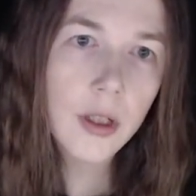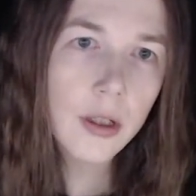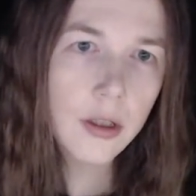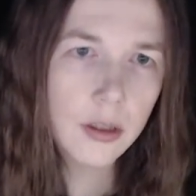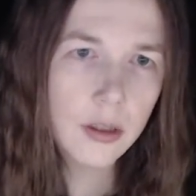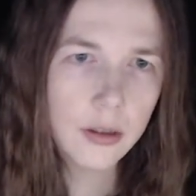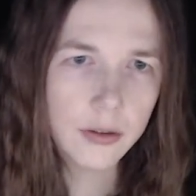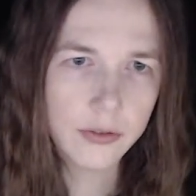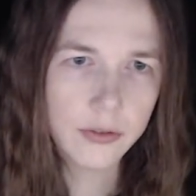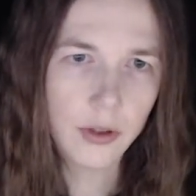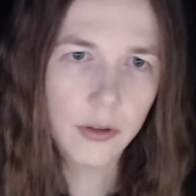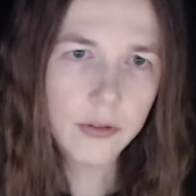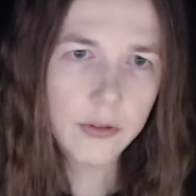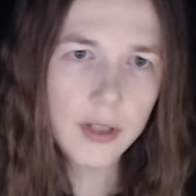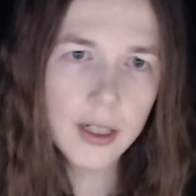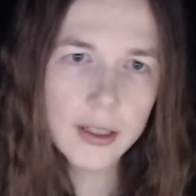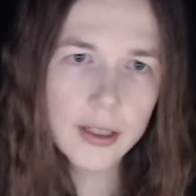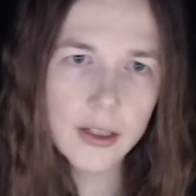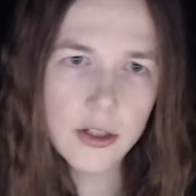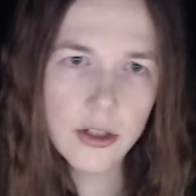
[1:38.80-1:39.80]
"Sounds
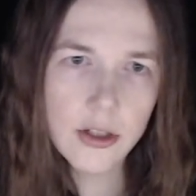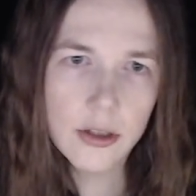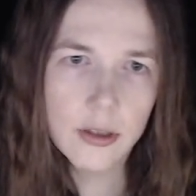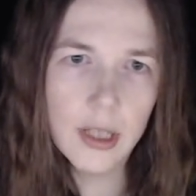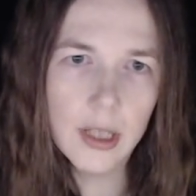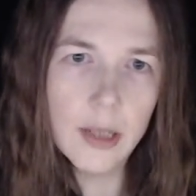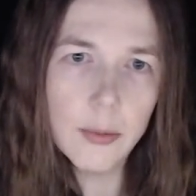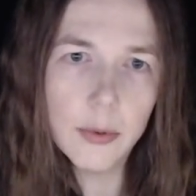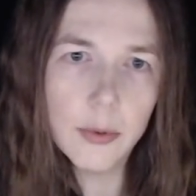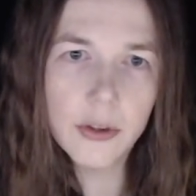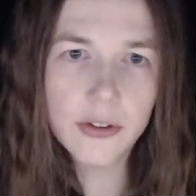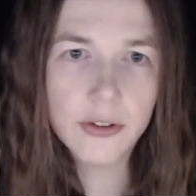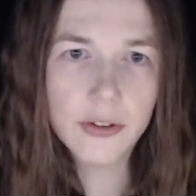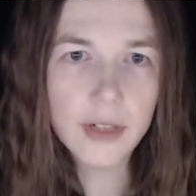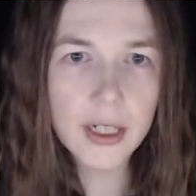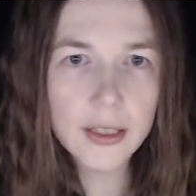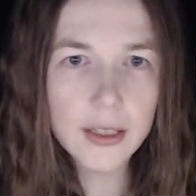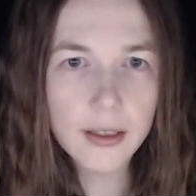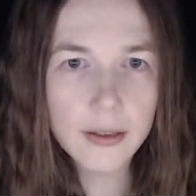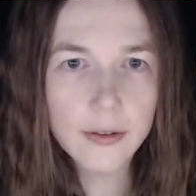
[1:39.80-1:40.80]
like the neighbors are
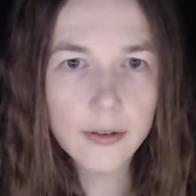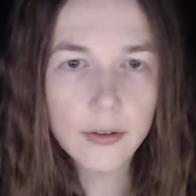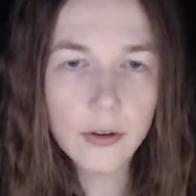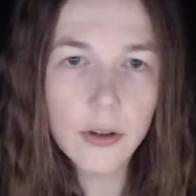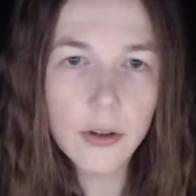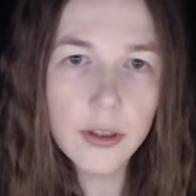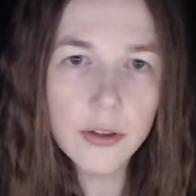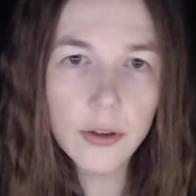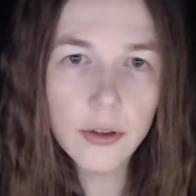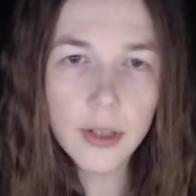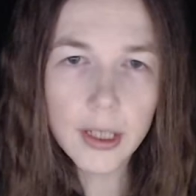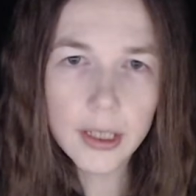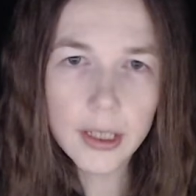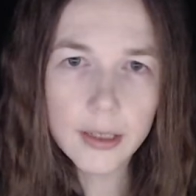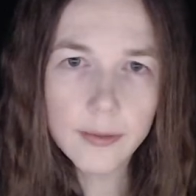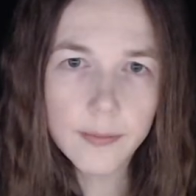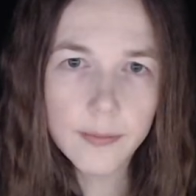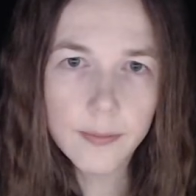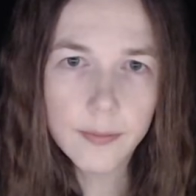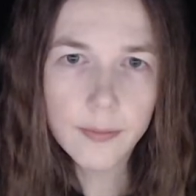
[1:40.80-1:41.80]
at it early today.
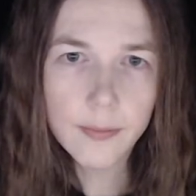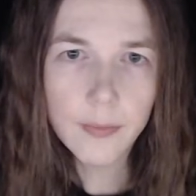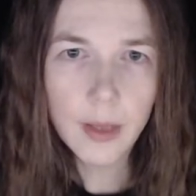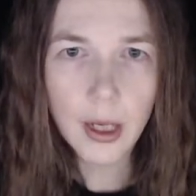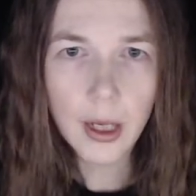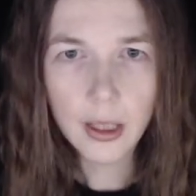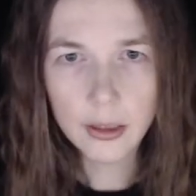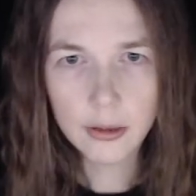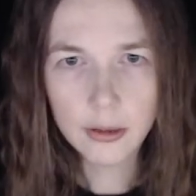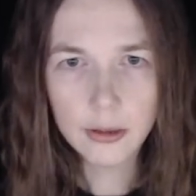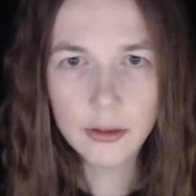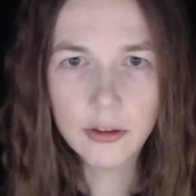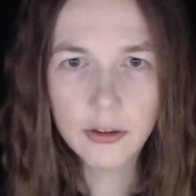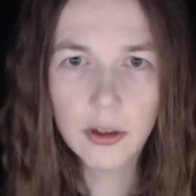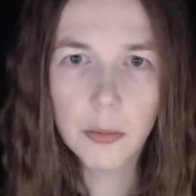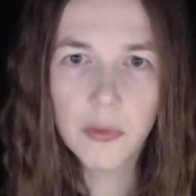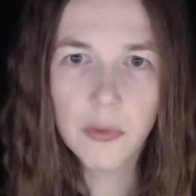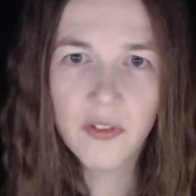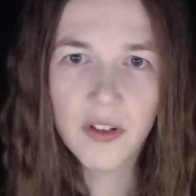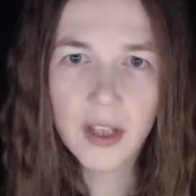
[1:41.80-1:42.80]
I thought
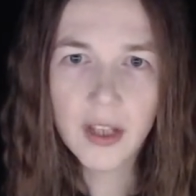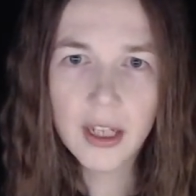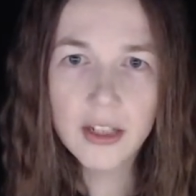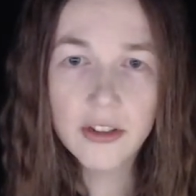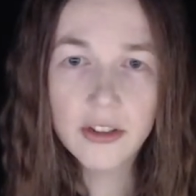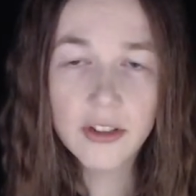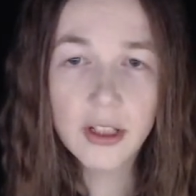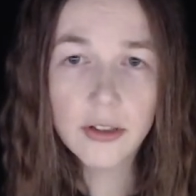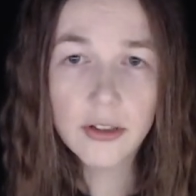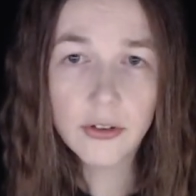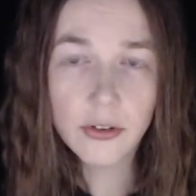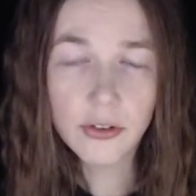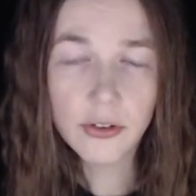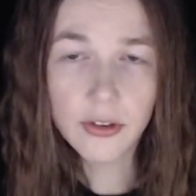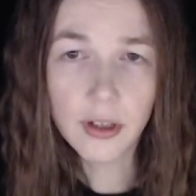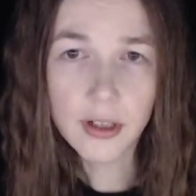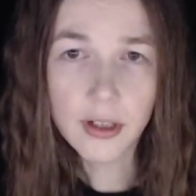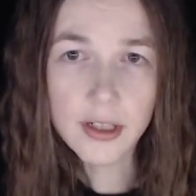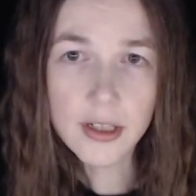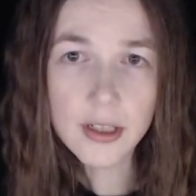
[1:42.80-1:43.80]
summer vacation had just
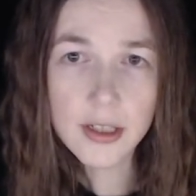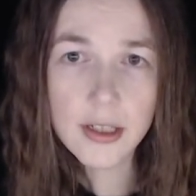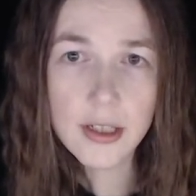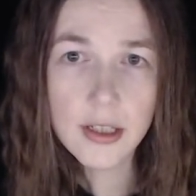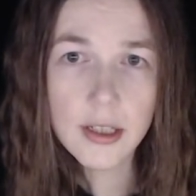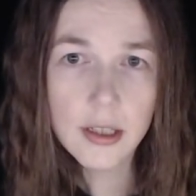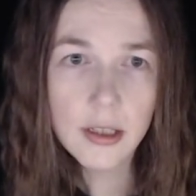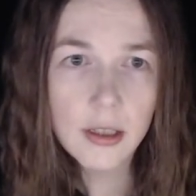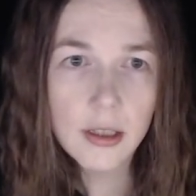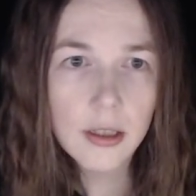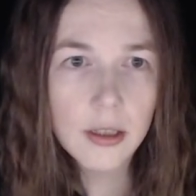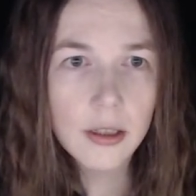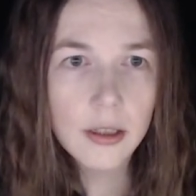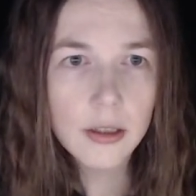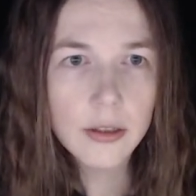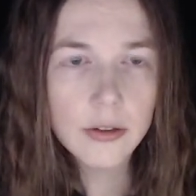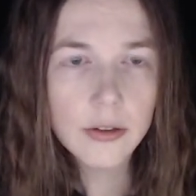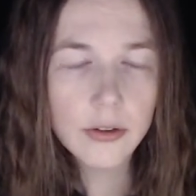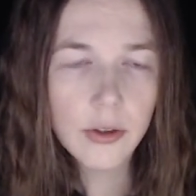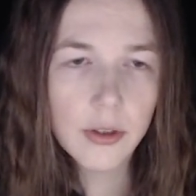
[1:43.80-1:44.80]
started,"
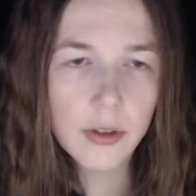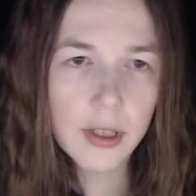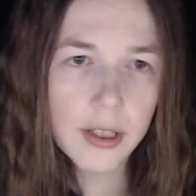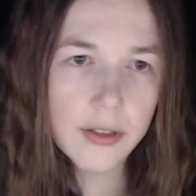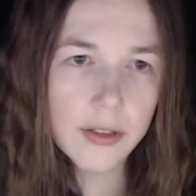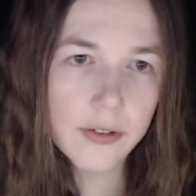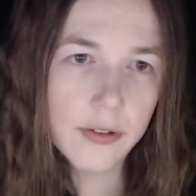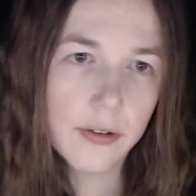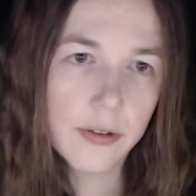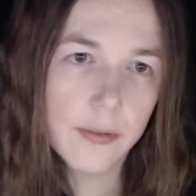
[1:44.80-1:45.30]
John asks.